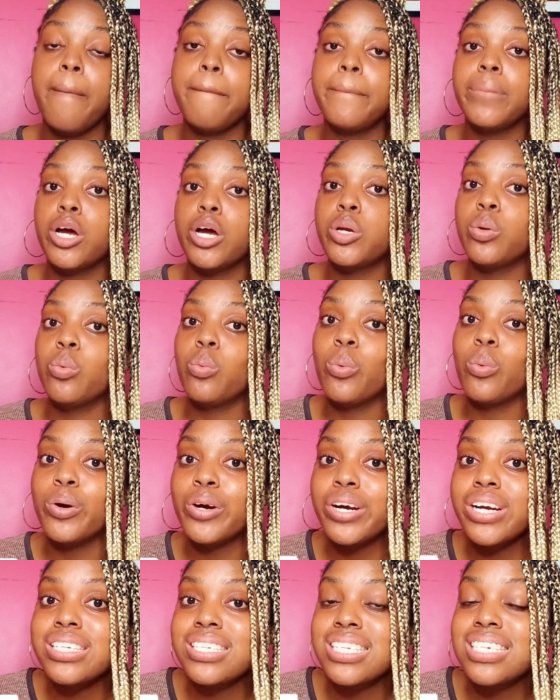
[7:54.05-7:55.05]
Because the
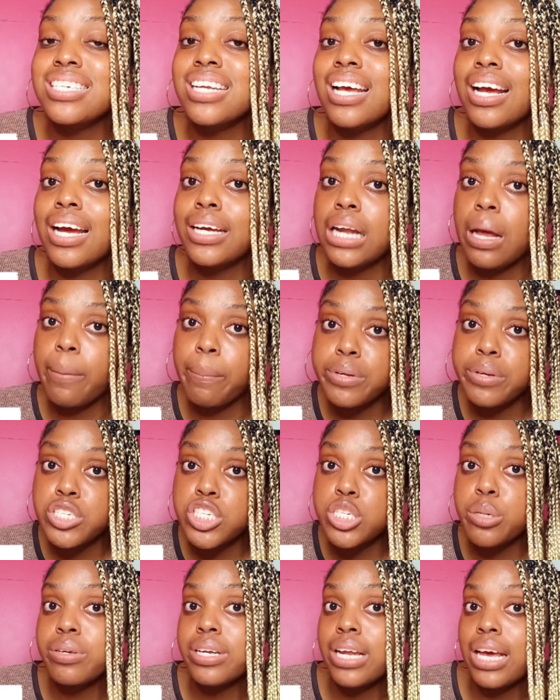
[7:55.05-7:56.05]
worst thing that can happen
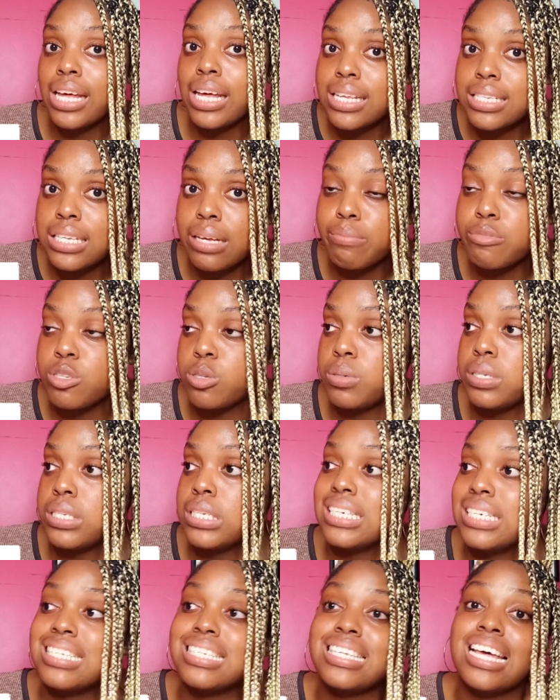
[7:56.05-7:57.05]
to you in that exam,
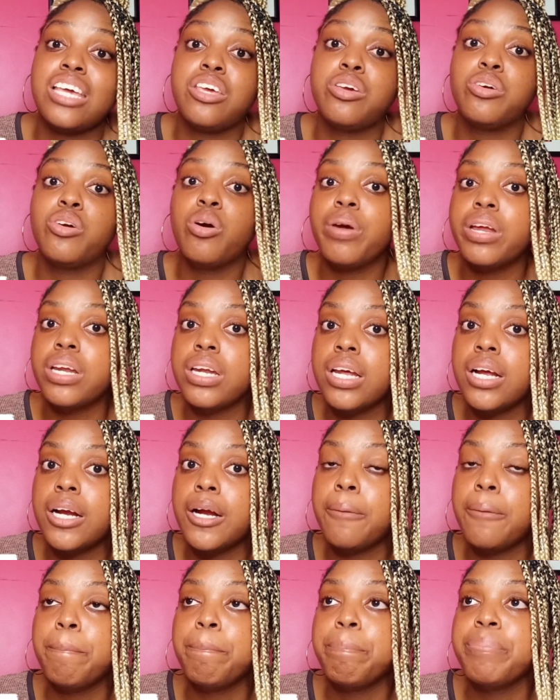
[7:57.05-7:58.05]
sweetie, is that you go in
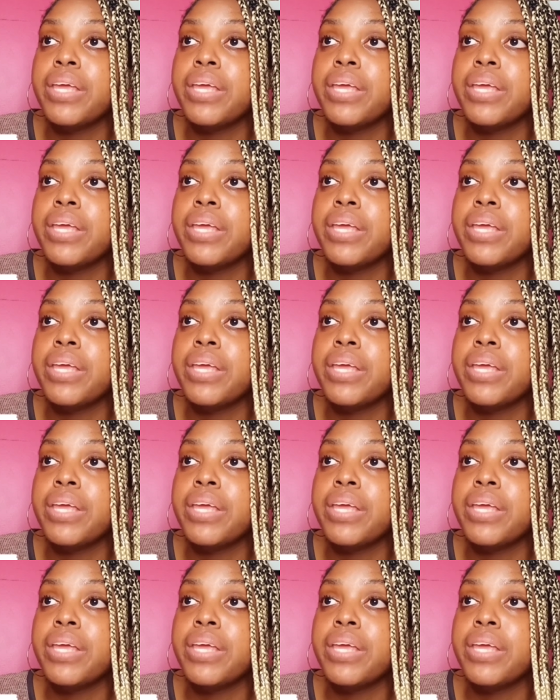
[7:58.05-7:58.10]
there